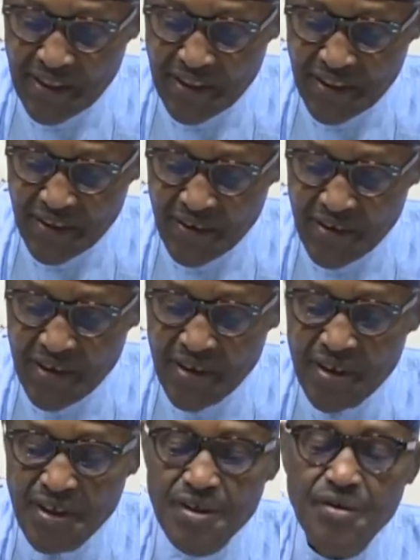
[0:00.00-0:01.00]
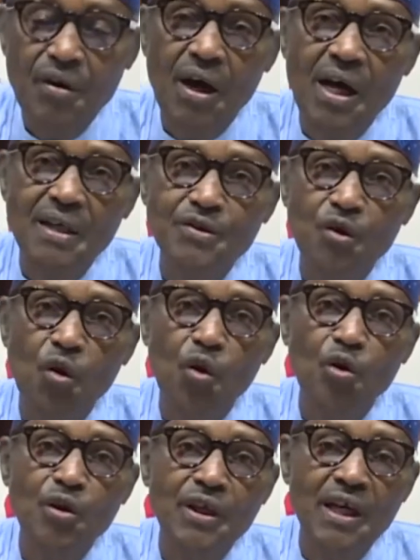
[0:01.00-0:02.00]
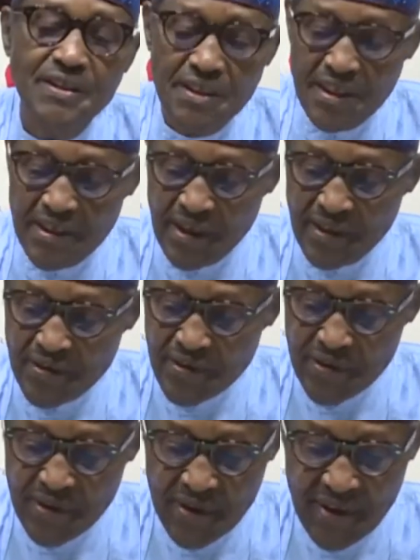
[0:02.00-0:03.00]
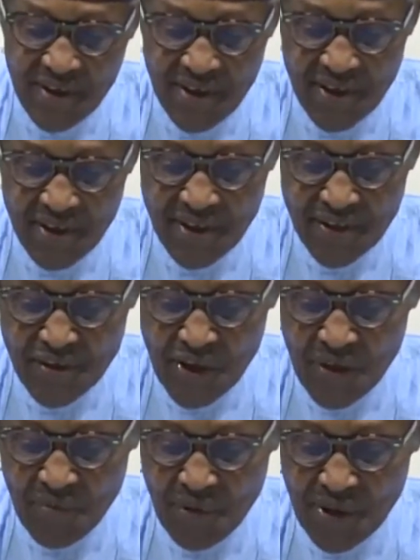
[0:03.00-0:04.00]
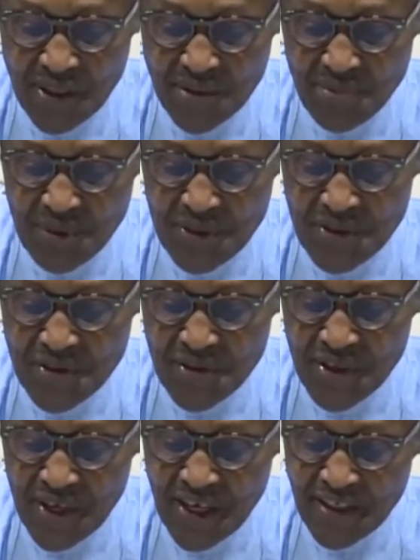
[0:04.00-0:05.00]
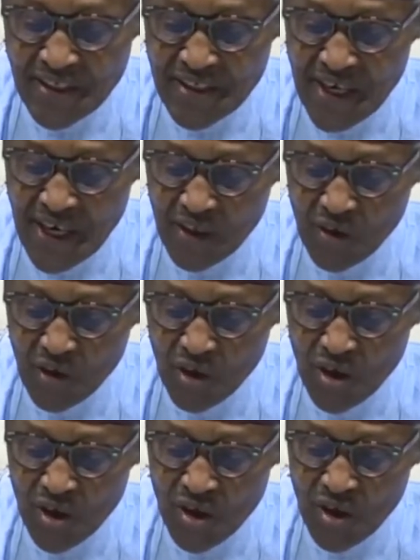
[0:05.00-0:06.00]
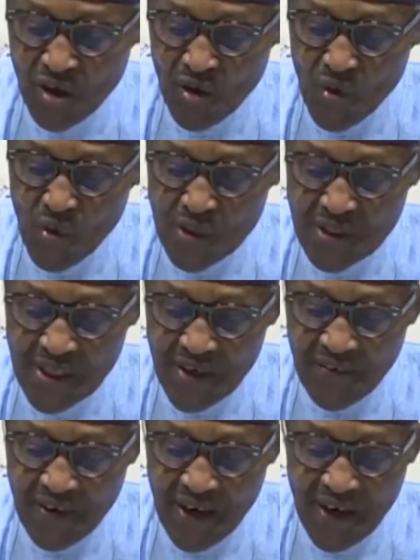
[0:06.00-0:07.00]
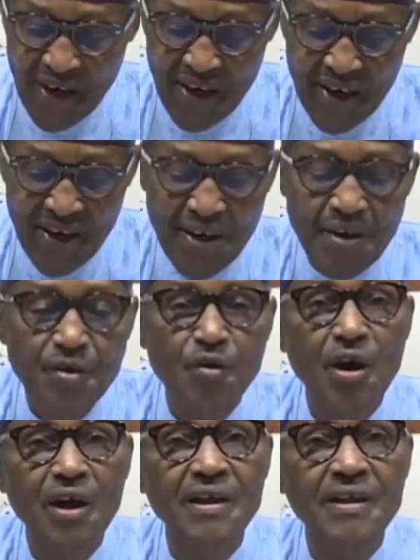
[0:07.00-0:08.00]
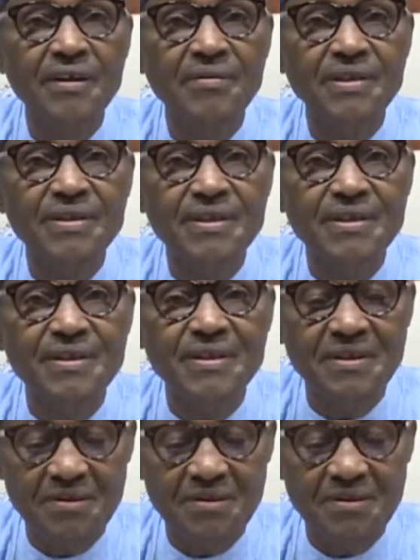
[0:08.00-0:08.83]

nation to ask all Nigerians to embrace peace and dialogue, whatever your grievances.